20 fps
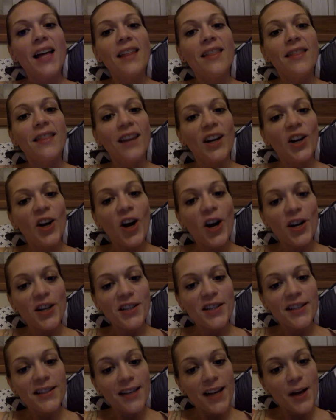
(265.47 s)
there are
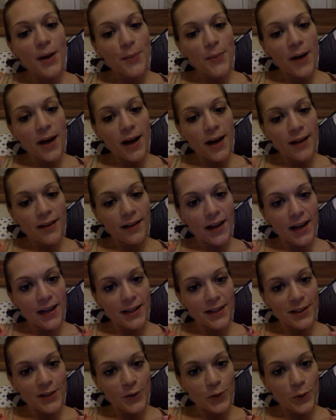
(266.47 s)
some
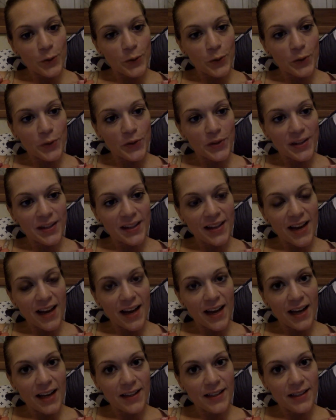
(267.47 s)
online schools
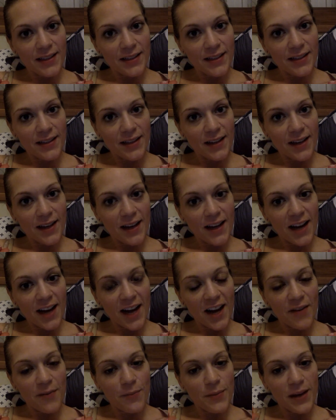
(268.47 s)
that
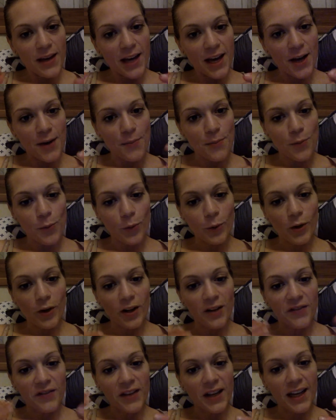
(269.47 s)
have become more
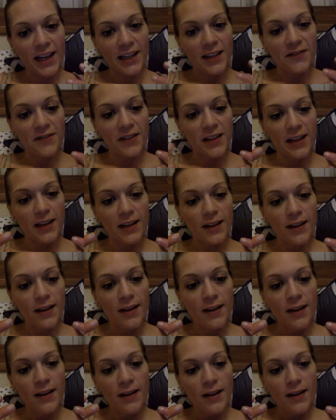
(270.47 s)
of kind of like,
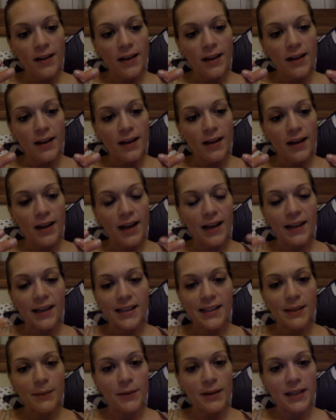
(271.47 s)
I
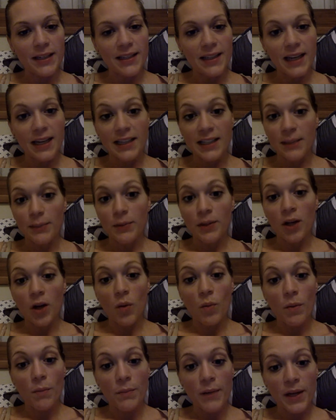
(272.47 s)
guess I'm going to say, a
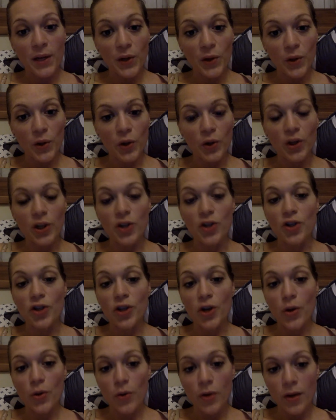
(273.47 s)
diploma mill or a
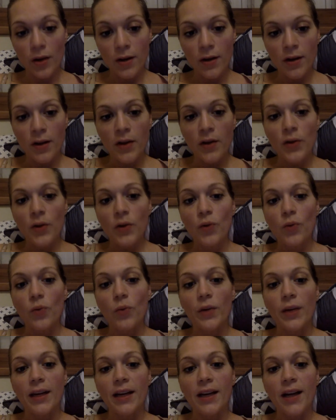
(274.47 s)
joke
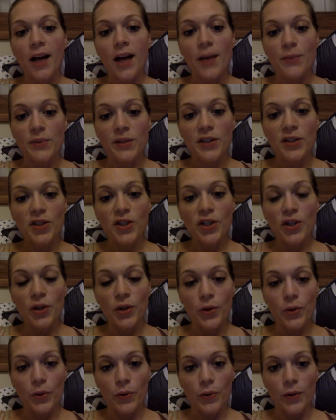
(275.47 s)
when it comes
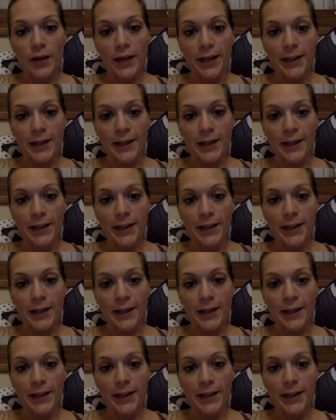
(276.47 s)
to